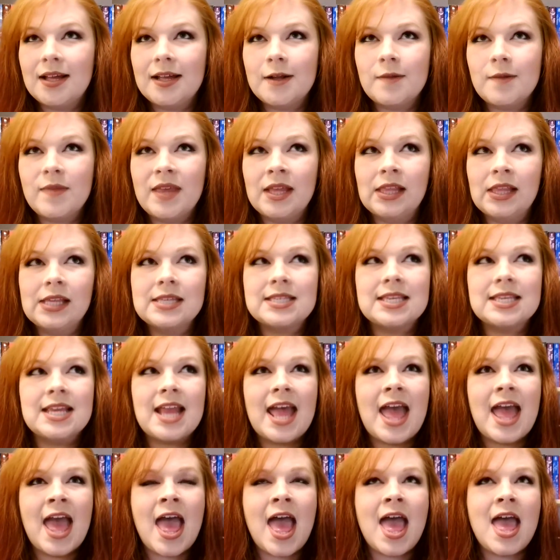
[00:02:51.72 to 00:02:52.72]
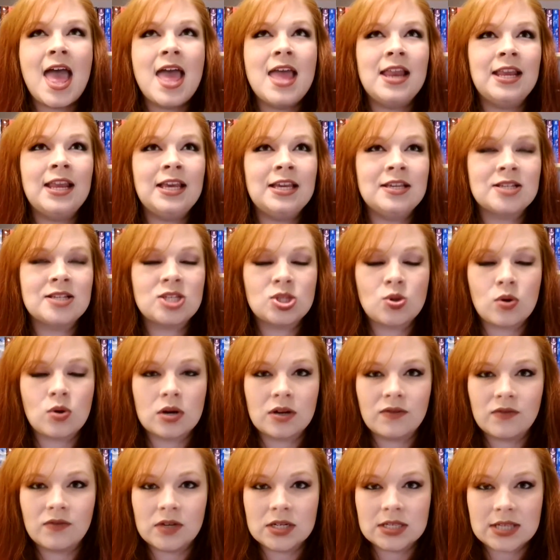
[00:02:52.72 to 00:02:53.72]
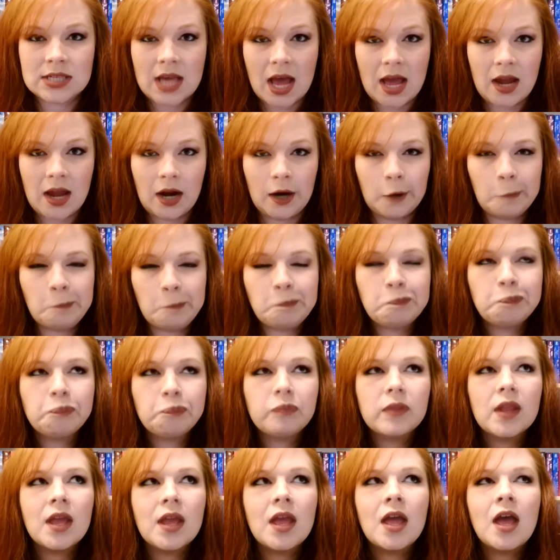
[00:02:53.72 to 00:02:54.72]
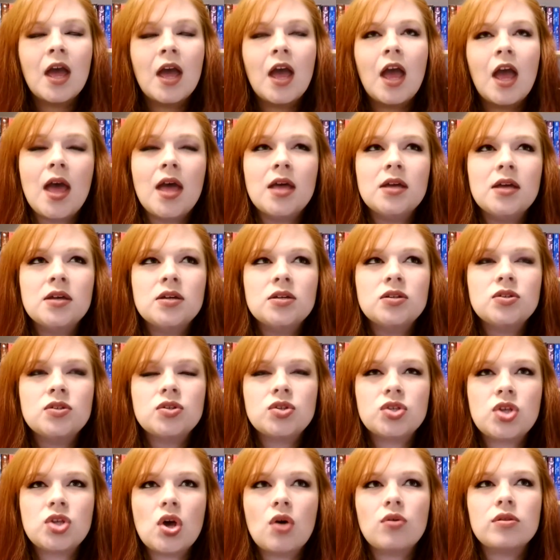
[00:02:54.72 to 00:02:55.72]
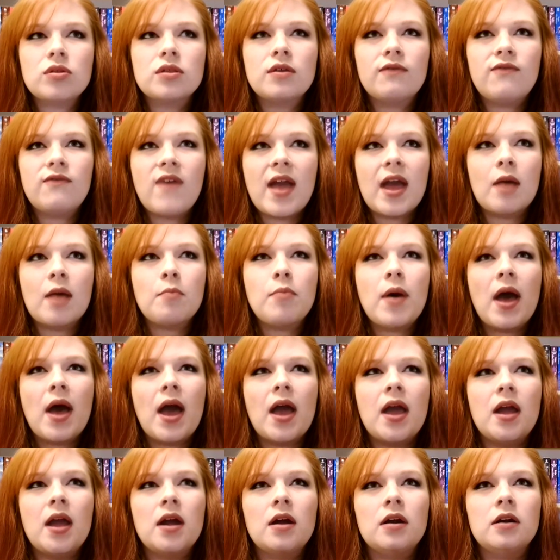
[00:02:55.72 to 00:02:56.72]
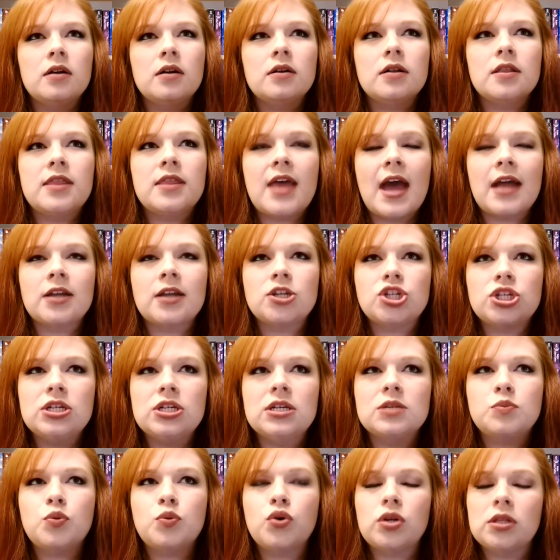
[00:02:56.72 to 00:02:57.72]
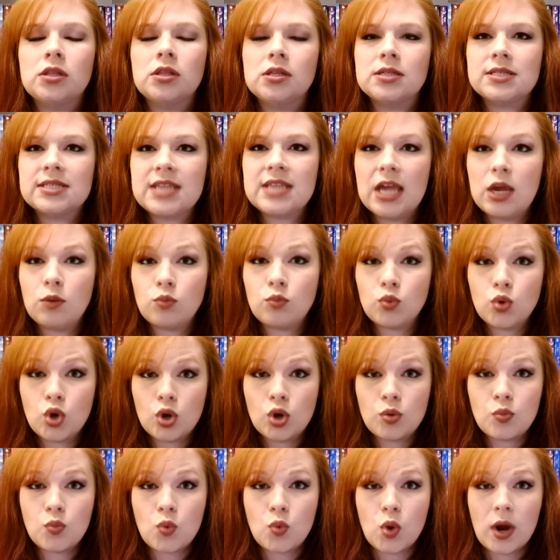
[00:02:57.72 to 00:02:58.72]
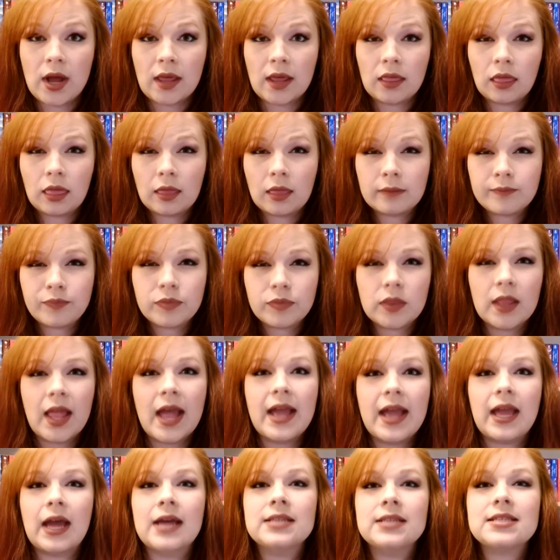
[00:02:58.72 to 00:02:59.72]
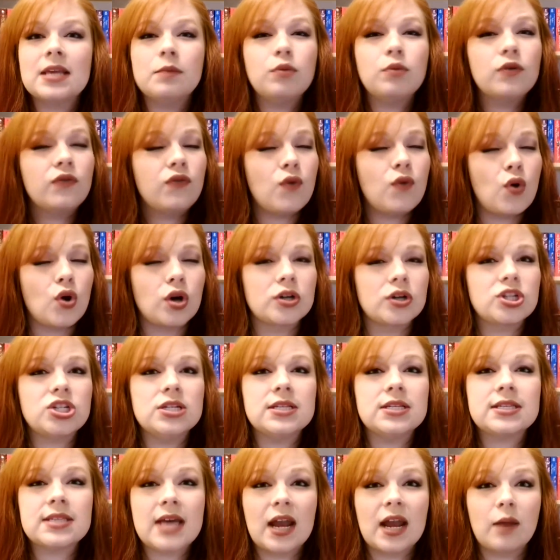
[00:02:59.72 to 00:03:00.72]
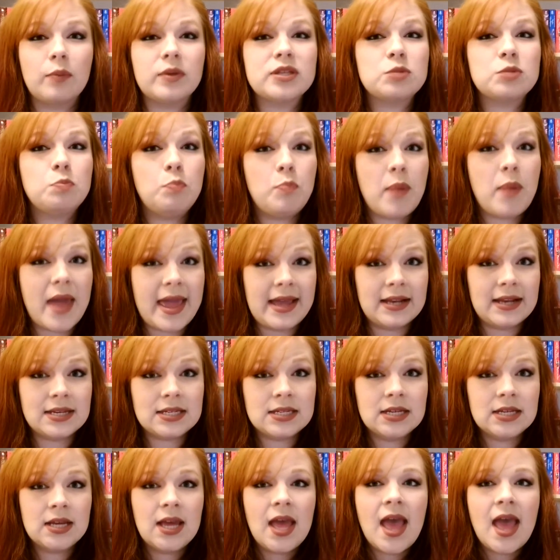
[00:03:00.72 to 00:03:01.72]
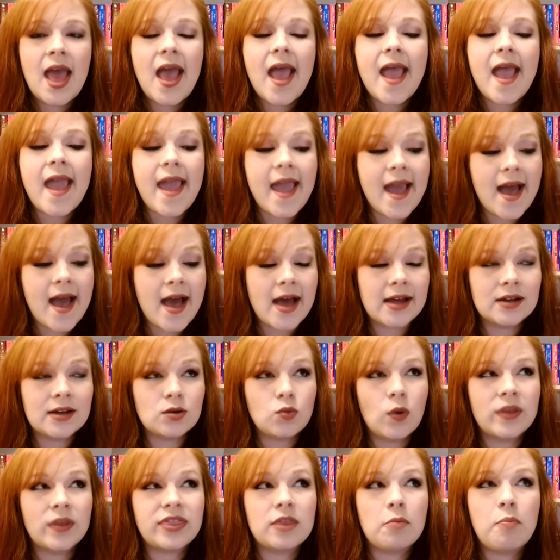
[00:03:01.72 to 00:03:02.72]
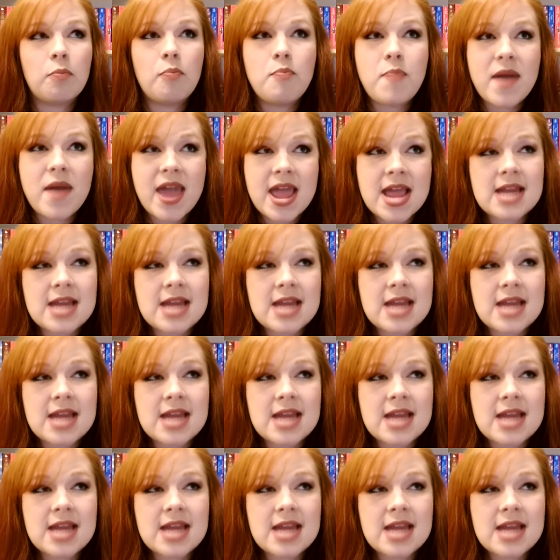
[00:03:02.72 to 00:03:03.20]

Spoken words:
elicit any sort of desire. So the vampire that she is put in the same room with, like I said before, she's set up as bait. And what the bait